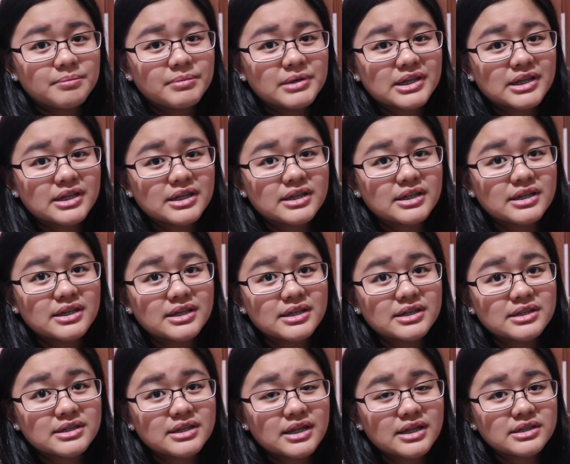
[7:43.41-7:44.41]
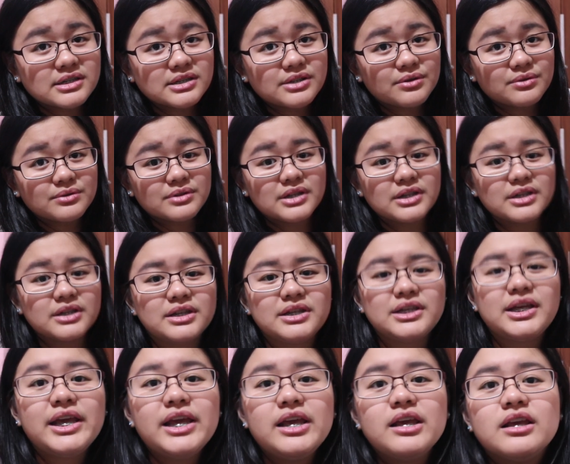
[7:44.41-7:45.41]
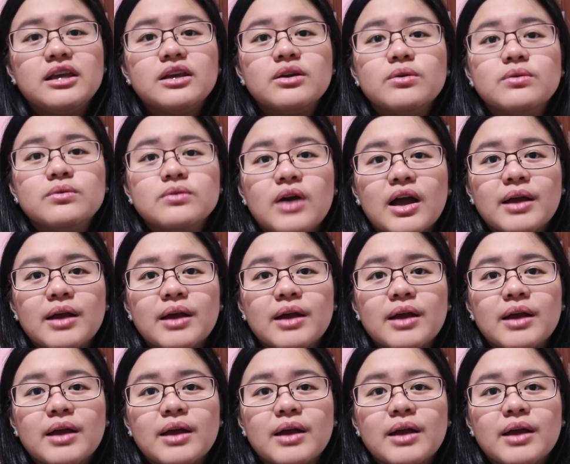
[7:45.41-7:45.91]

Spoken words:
because that's the only thing.